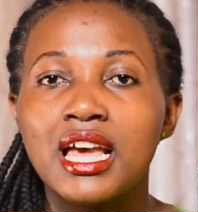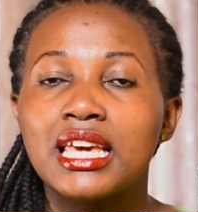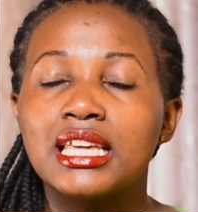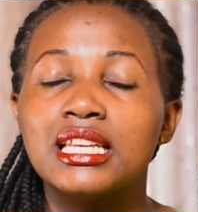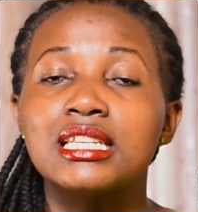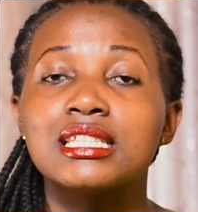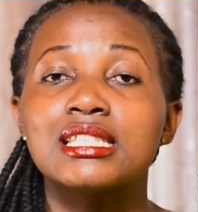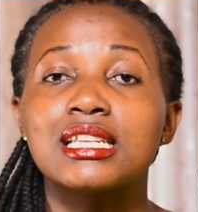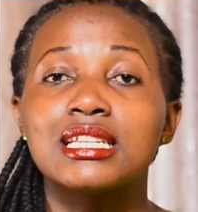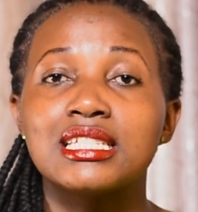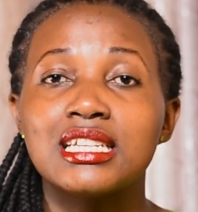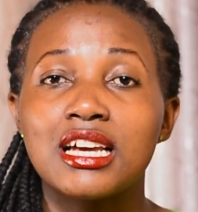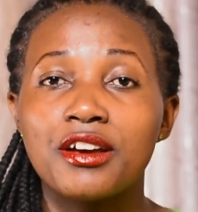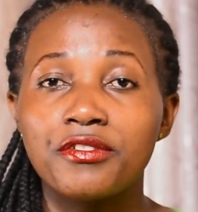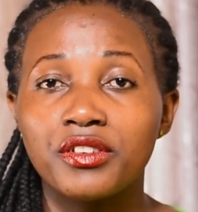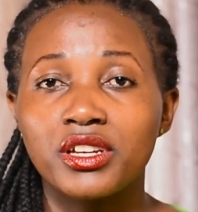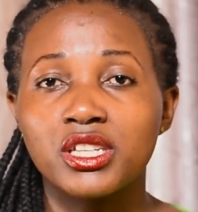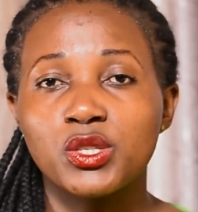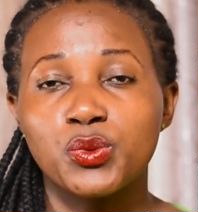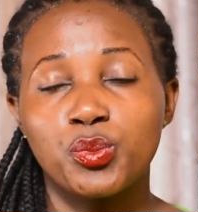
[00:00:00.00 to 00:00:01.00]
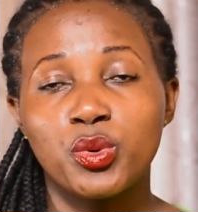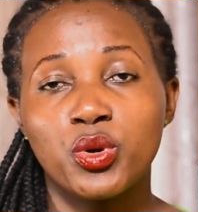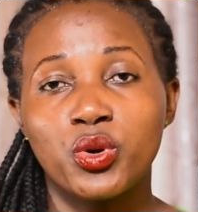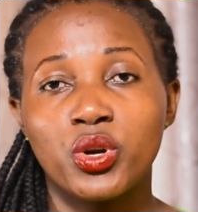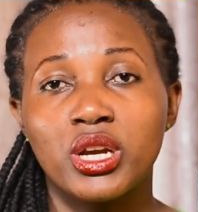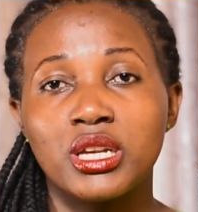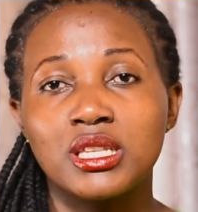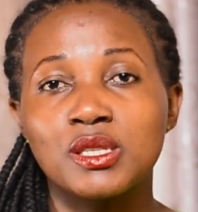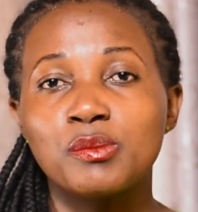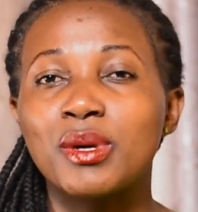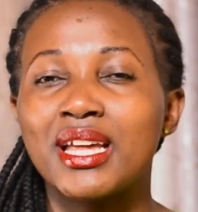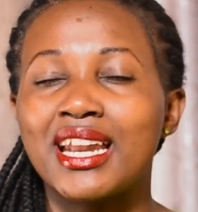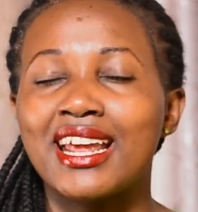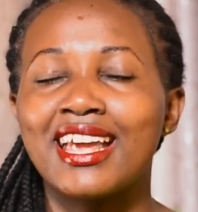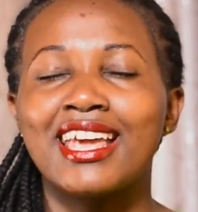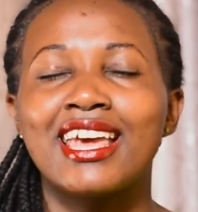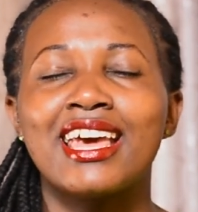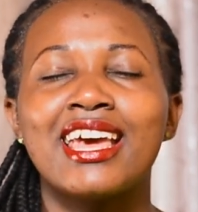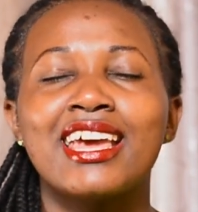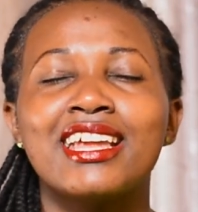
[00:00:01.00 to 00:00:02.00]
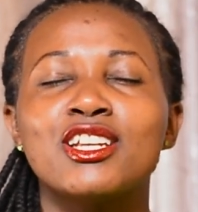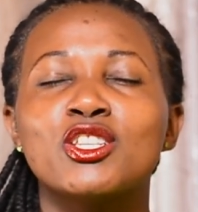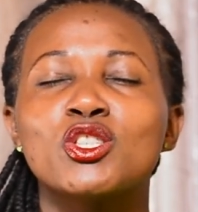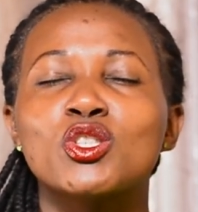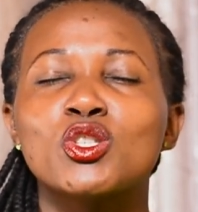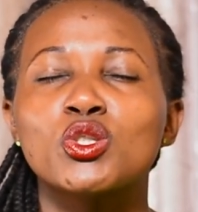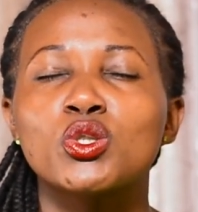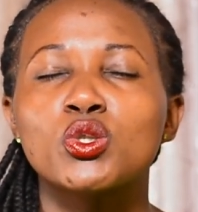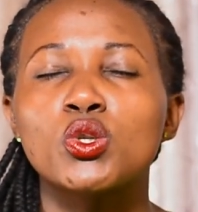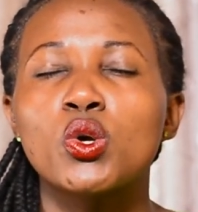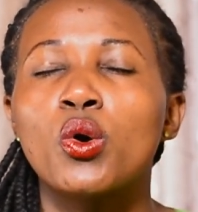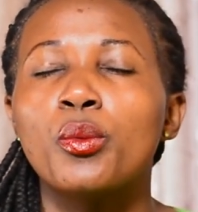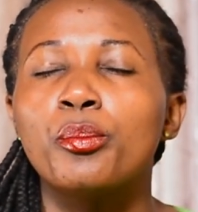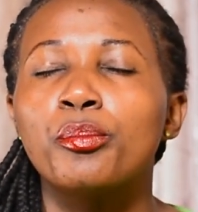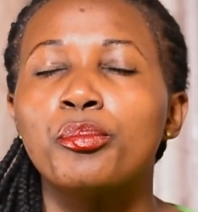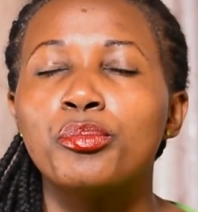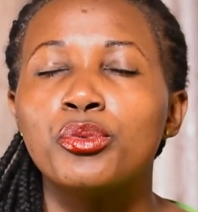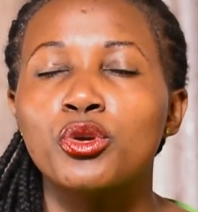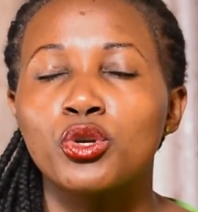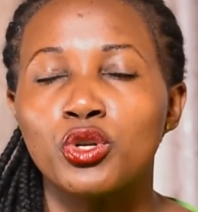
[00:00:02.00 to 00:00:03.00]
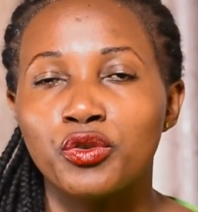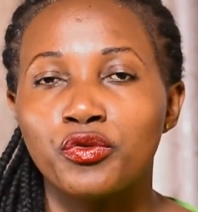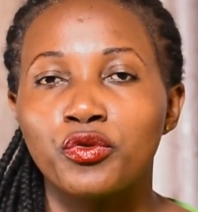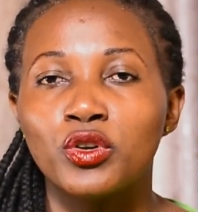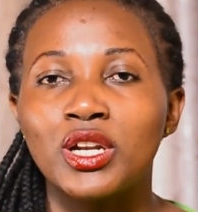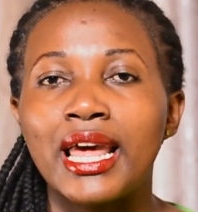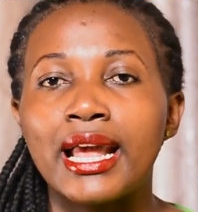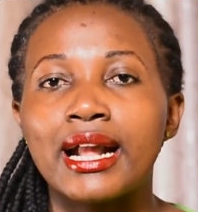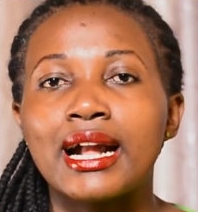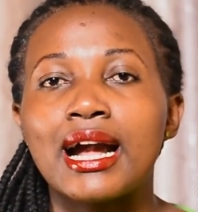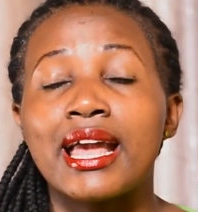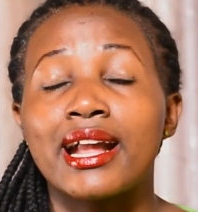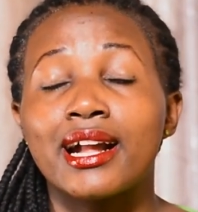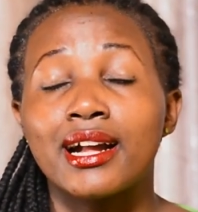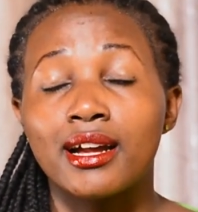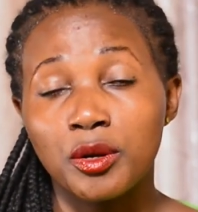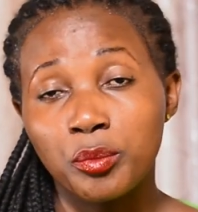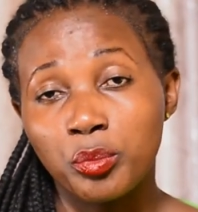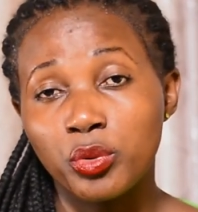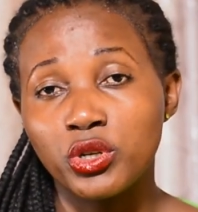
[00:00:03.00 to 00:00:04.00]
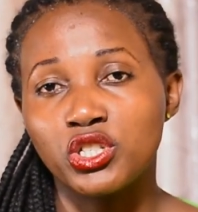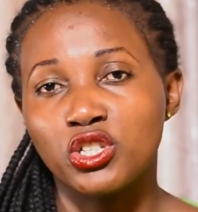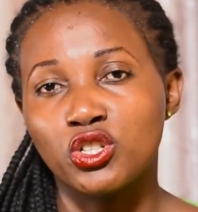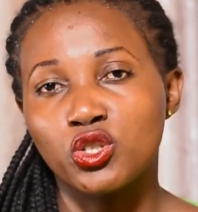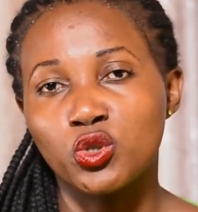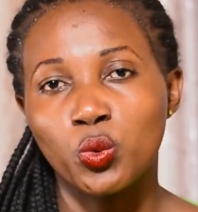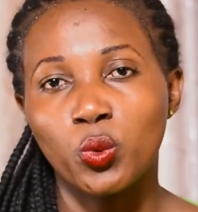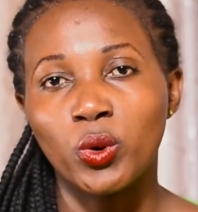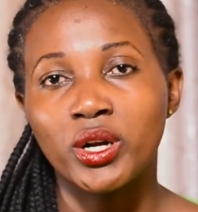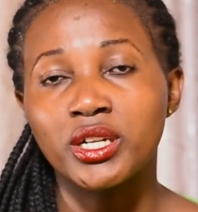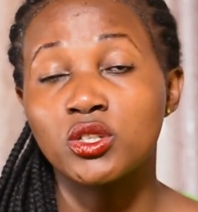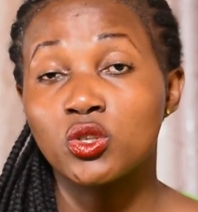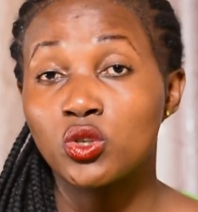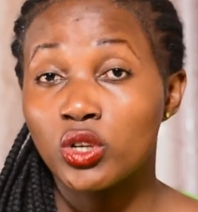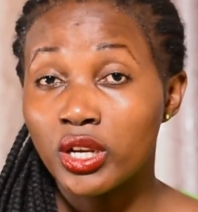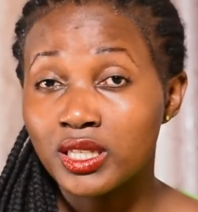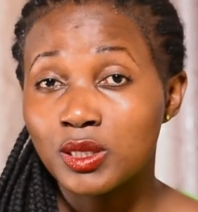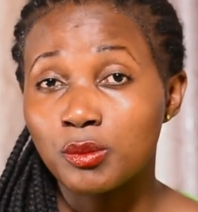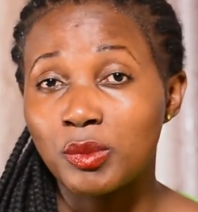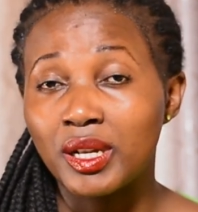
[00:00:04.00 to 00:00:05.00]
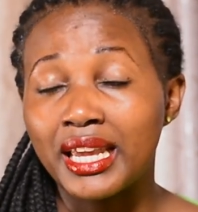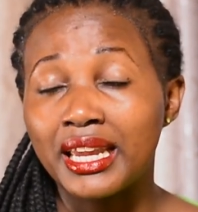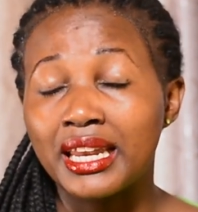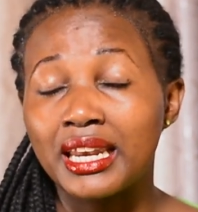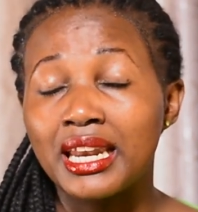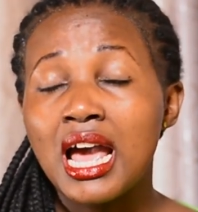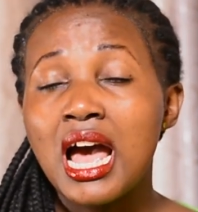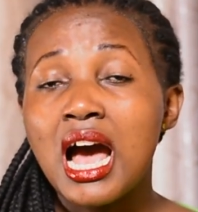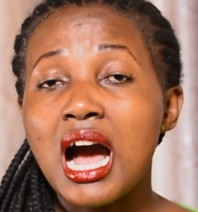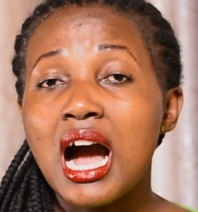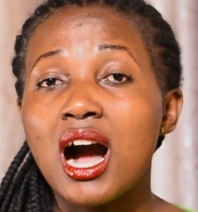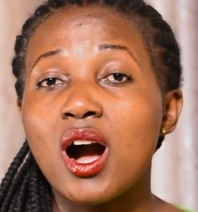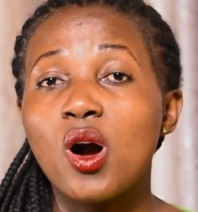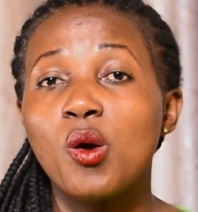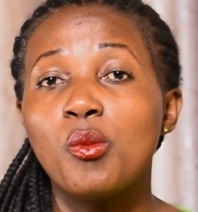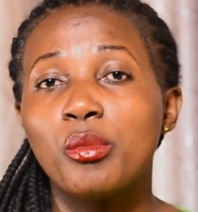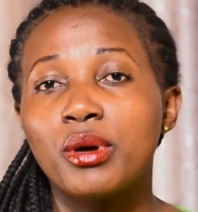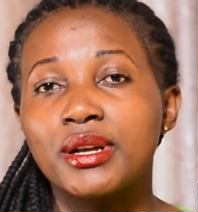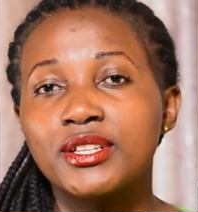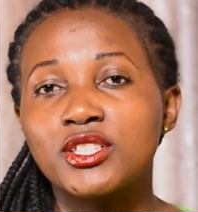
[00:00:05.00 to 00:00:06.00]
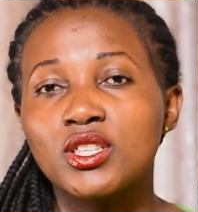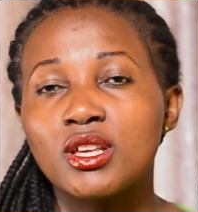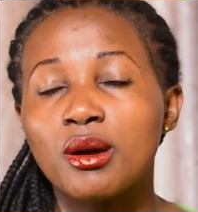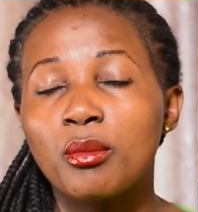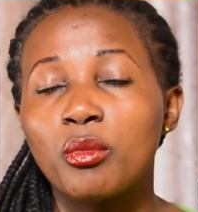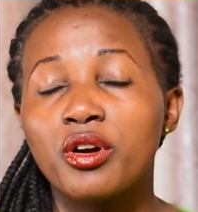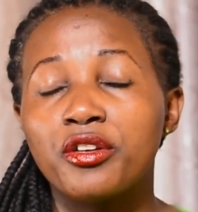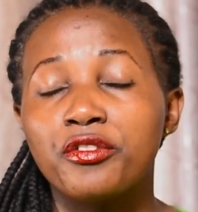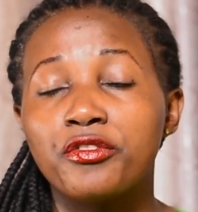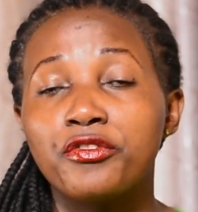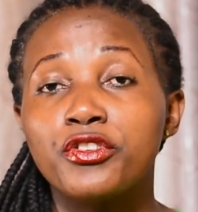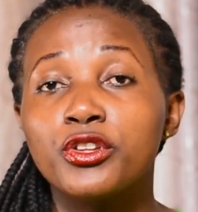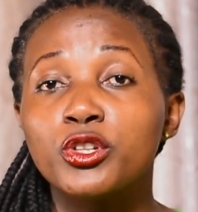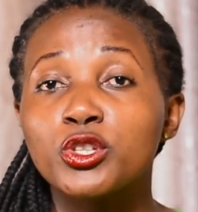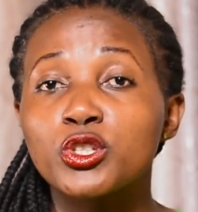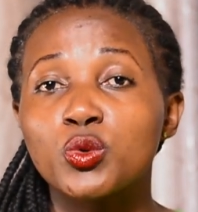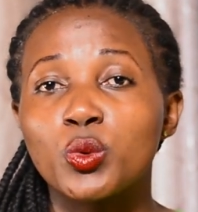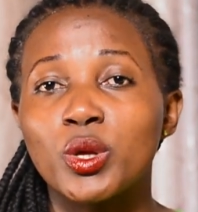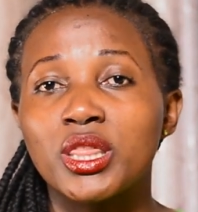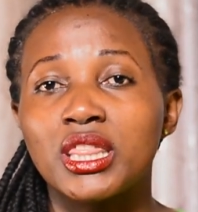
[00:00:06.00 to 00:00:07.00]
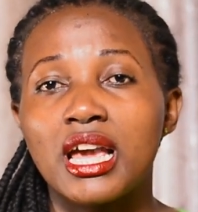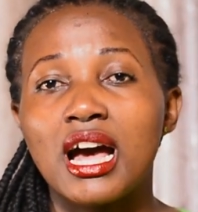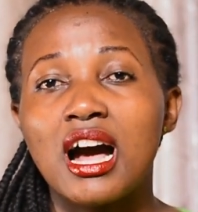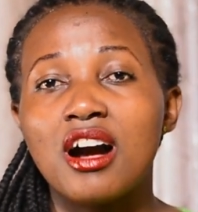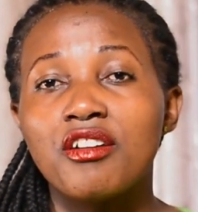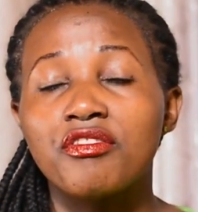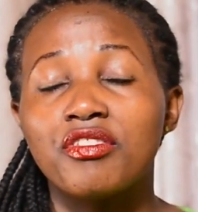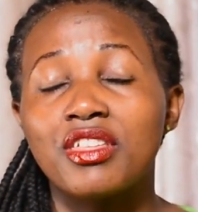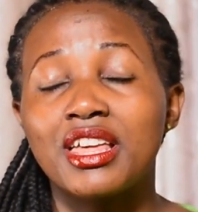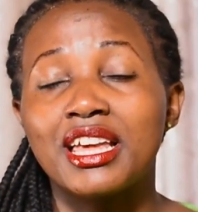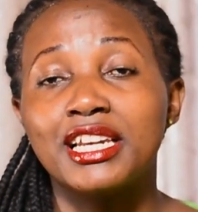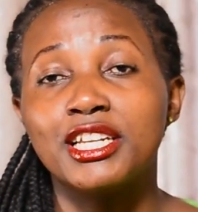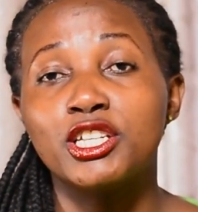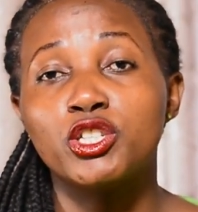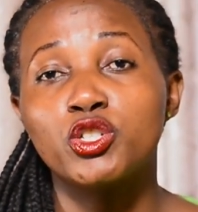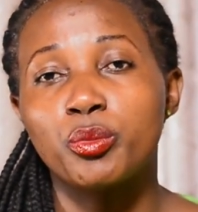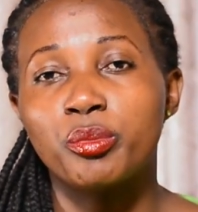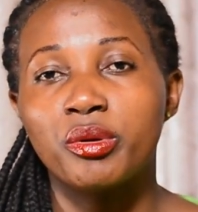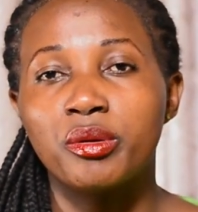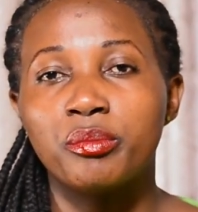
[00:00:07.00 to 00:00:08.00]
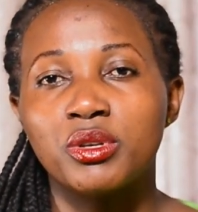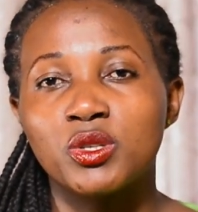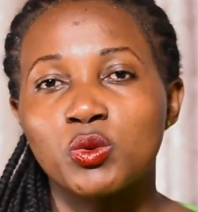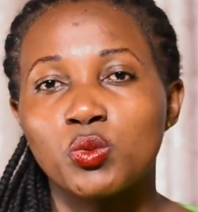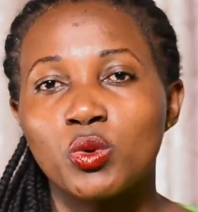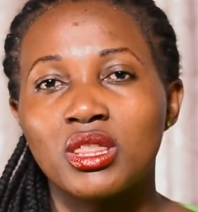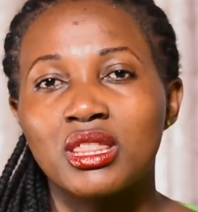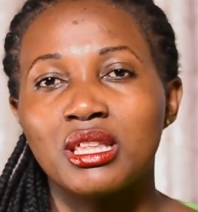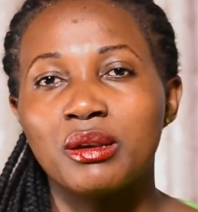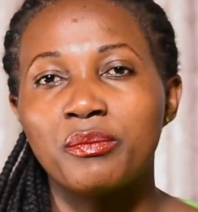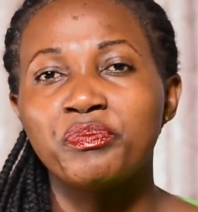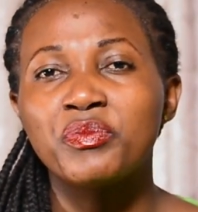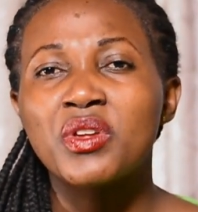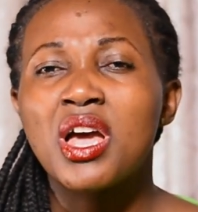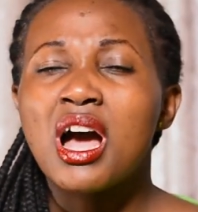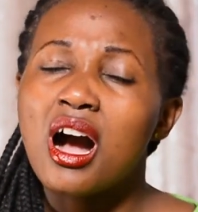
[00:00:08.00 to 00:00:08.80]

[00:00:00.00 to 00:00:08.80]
It is a tough experience, but again, so beautiful. Like, I can't put it to words to explain how much someone feels when they have their little babies with them.